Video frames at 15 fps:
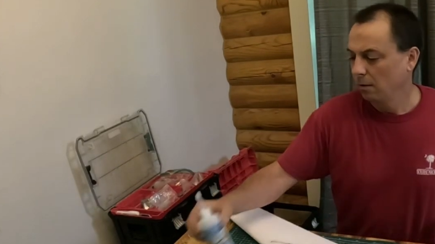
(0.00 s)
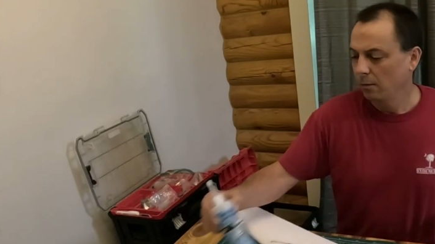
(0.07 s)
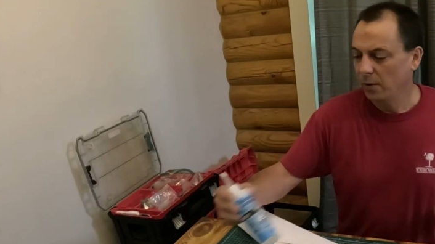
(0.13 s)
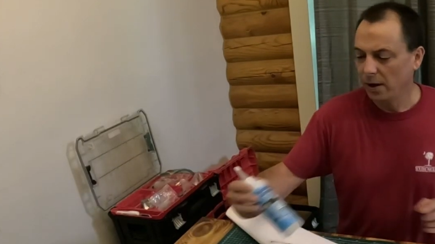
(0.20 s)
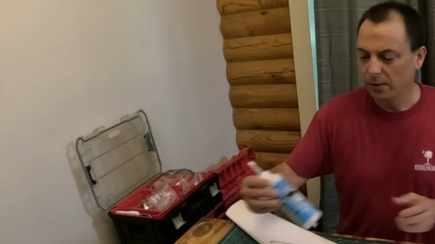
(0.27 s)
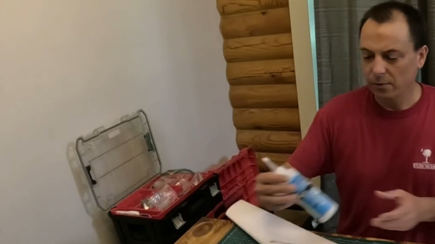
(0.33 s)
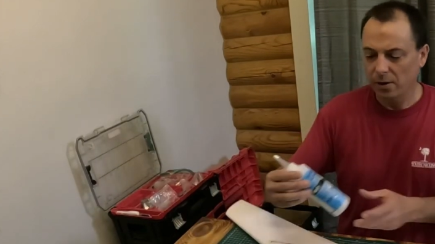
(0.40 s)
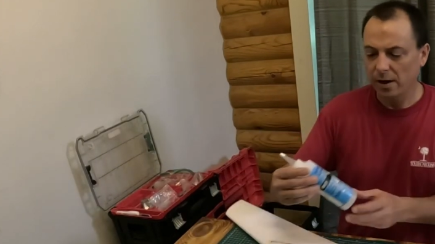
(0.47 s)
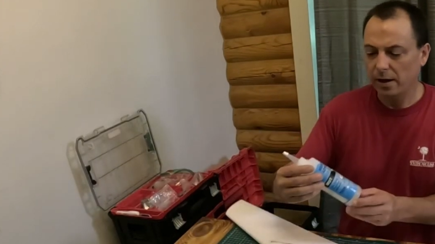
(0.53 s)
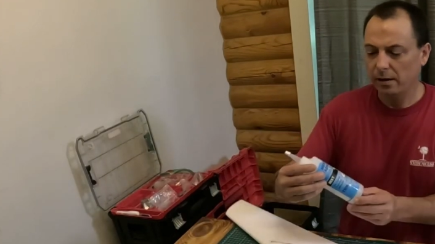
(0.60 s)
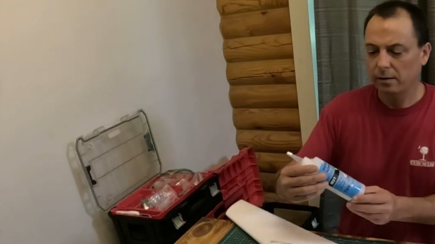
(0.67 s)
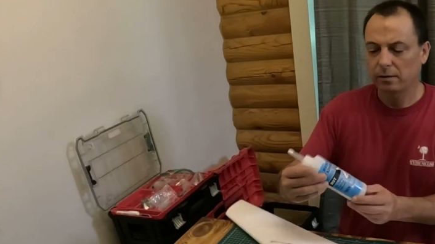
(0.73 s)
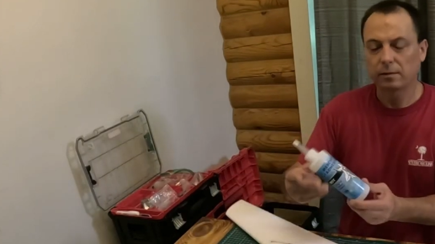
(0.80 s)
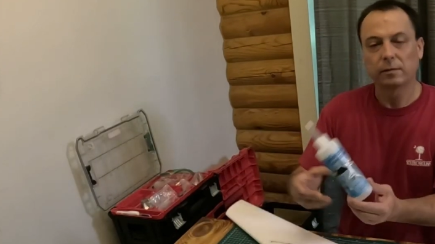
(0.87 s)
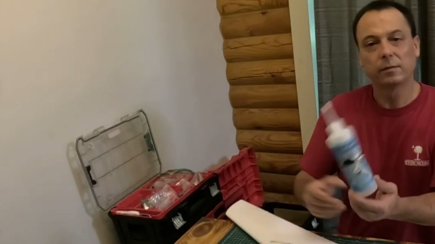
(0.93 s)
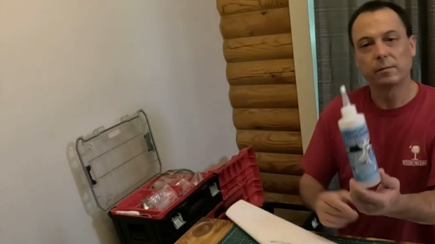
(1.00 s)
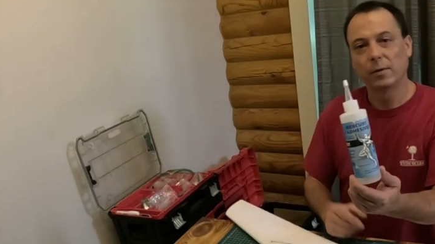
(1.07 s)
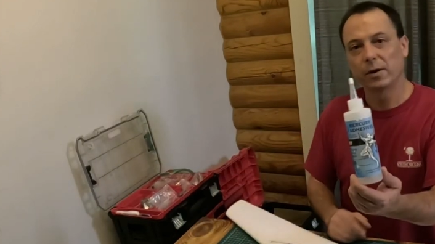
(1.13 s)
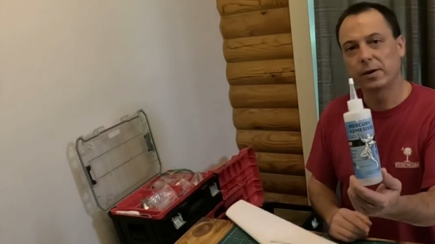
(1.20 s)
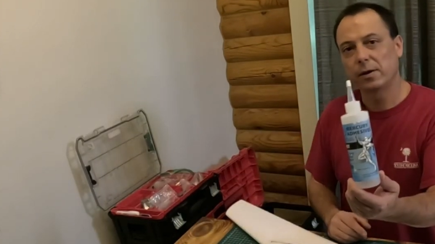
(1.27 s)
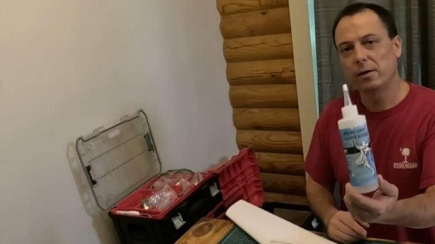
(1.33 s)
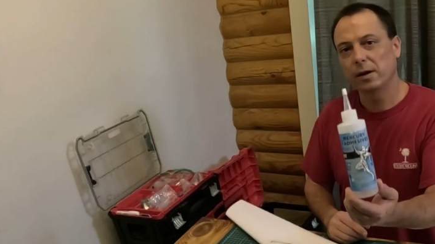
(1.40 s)
By the way,
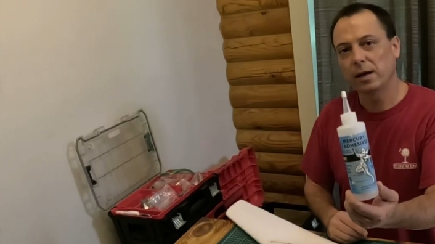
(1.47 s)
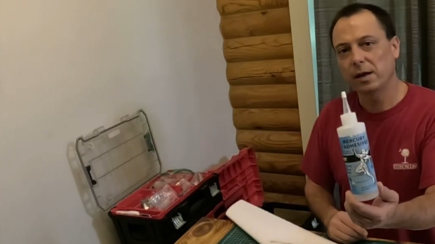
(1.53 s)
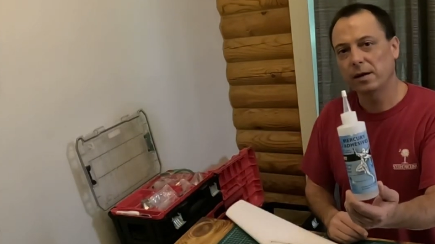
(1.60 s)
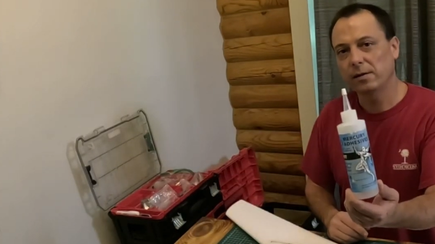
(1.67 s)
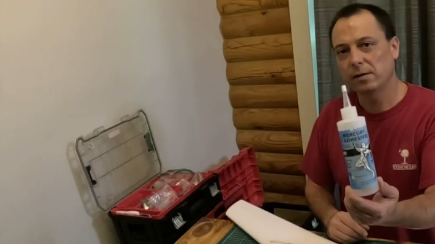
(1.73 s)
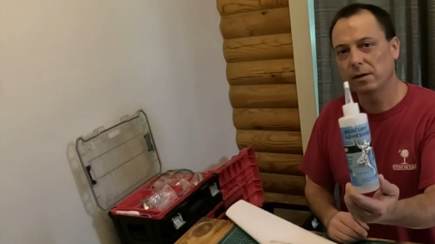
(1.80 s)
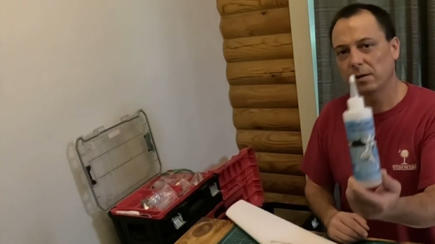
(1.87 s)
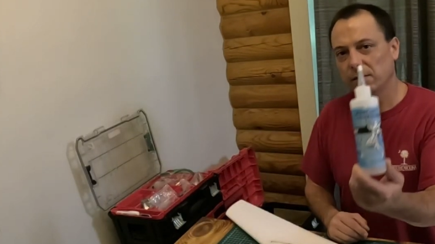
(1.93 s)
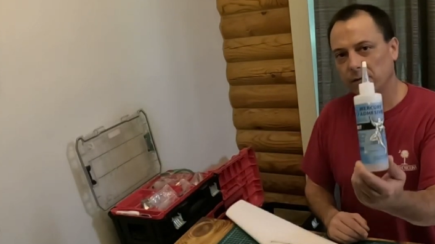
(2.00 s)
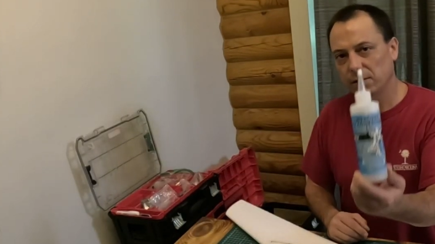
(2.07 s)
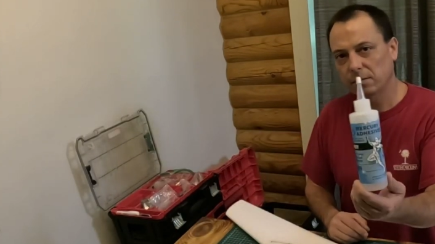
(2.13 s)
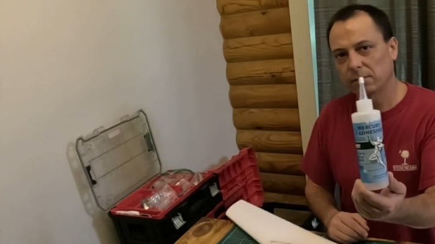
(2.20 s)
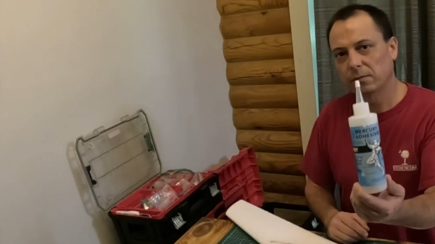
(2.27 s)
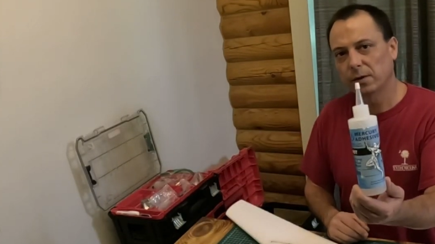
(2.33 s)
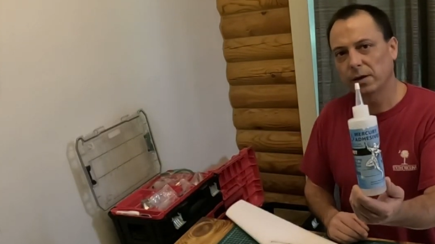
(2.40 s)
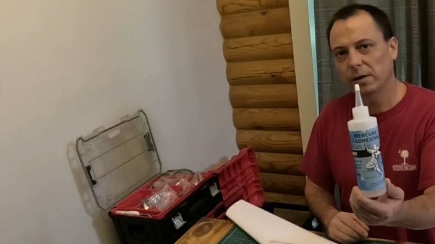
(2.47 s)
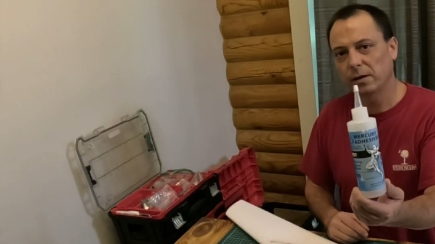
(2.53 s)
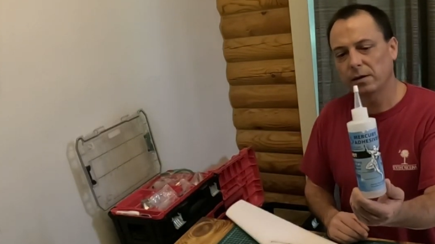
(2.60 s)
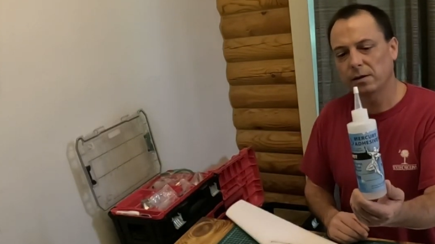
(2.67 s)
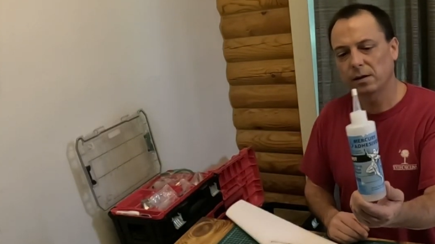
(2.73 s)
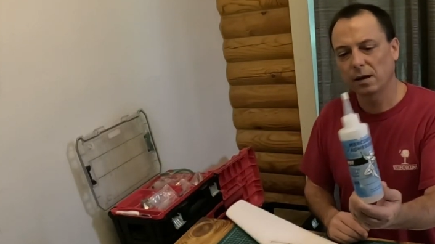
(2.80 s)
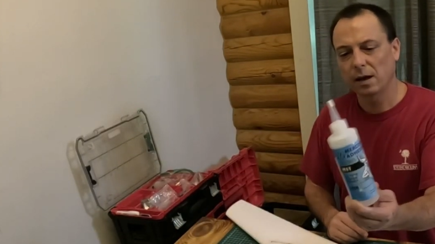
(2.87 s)
mercury adhesives, really
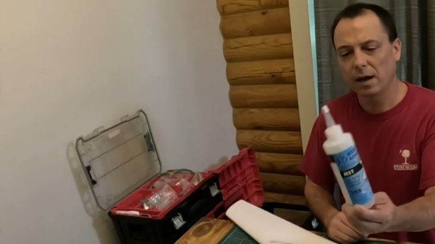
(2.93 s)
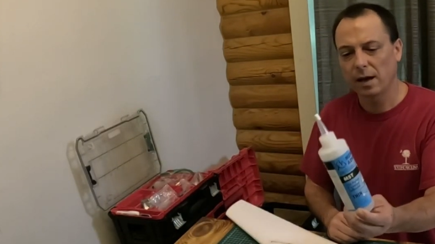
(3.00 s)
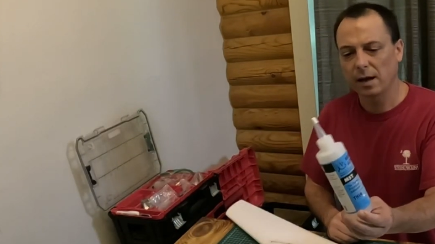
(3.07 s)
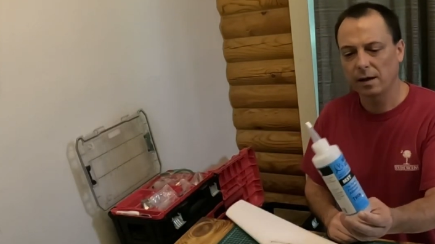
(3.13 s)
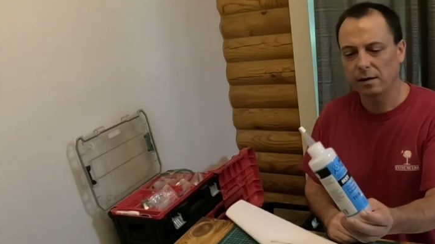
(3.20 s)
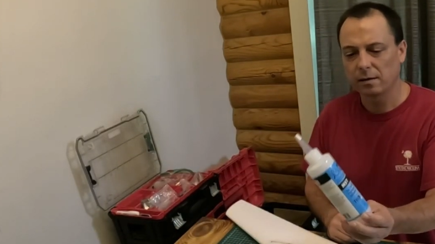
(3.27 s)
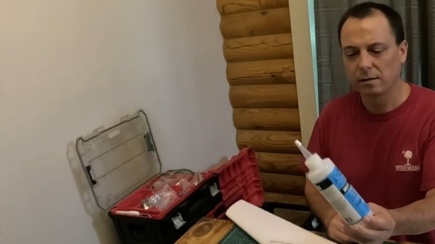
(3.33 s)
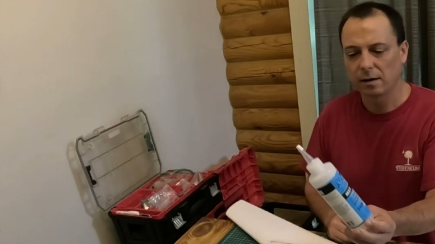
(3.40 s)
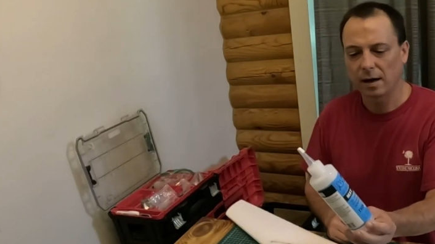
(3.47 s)
good CA.